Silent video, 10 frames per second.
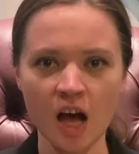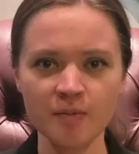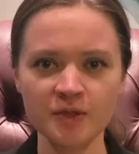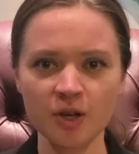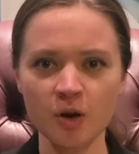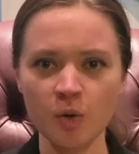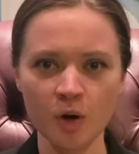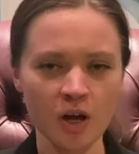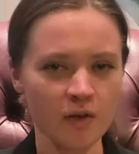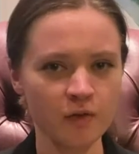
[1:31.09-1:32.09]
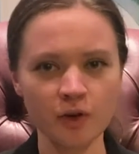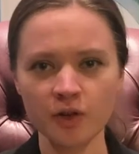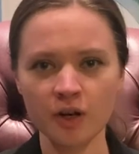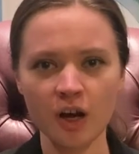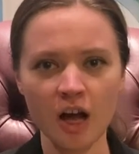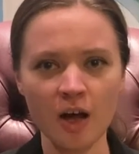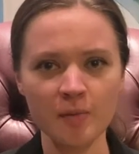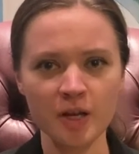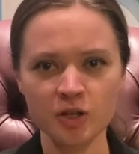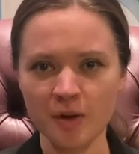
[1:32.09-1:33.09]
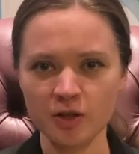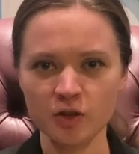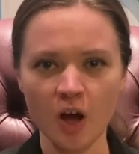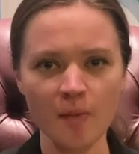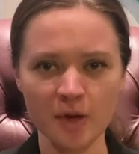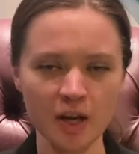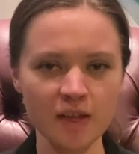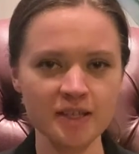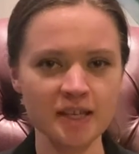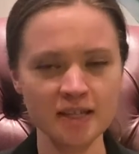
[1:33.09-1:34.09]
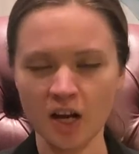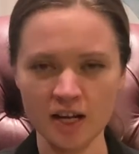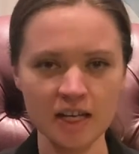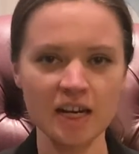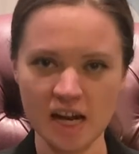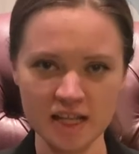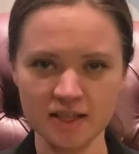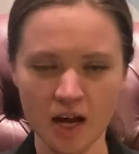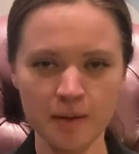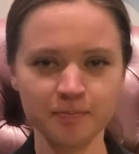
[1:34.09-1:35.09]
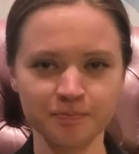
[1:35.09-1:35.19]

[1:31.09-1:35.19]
So further international comment on this is not needed at this time.